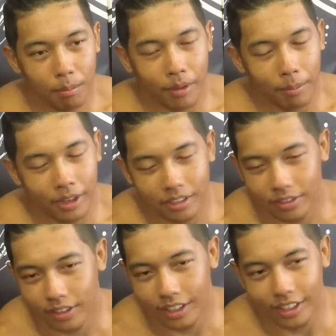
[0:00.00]
my best
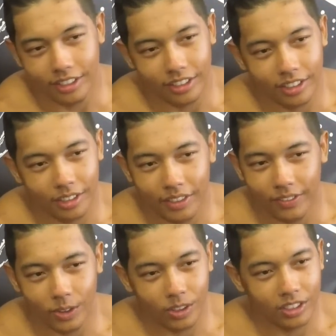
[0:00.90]
friends, you know, my
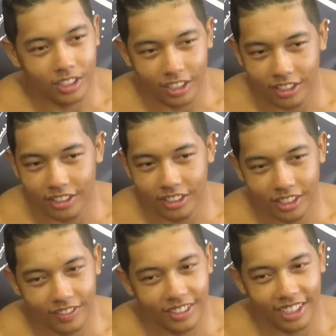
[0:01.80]
boys, Justin,
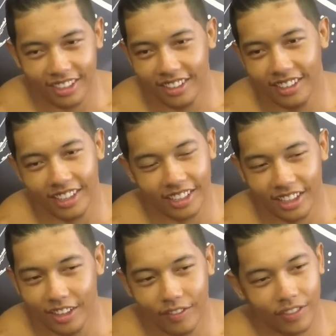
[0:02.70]
Tim, Darren, like
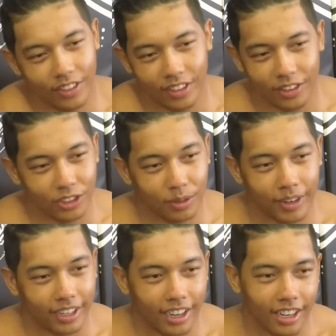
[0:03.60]
them, those are
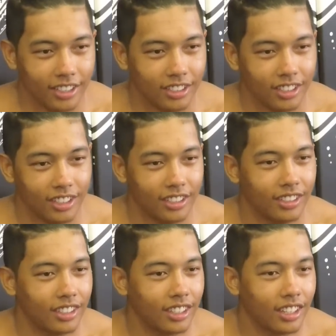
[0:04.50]
my guys, you know?
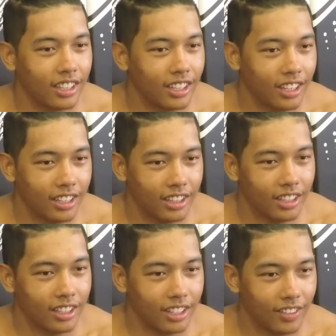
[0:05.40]
And
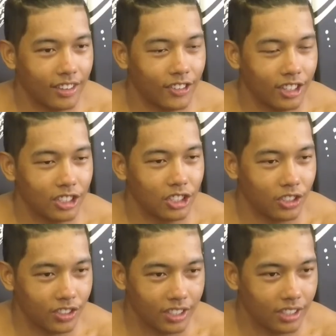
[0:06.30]
my friend
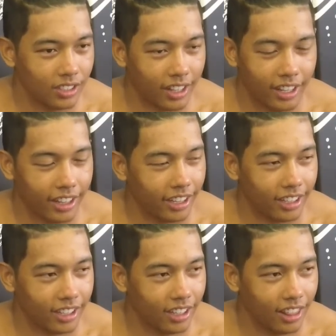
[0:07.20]
Joey,
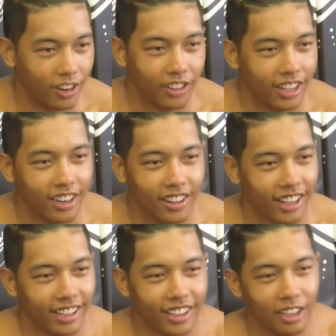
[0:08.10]
they're there,
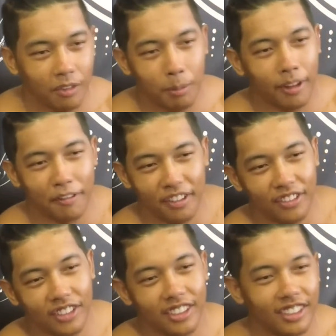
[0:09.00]
like, we play
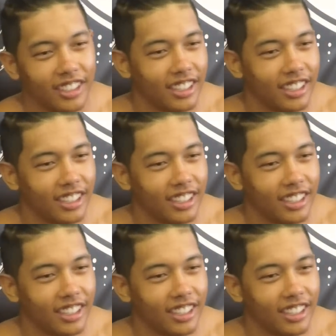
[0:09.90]
FIFA,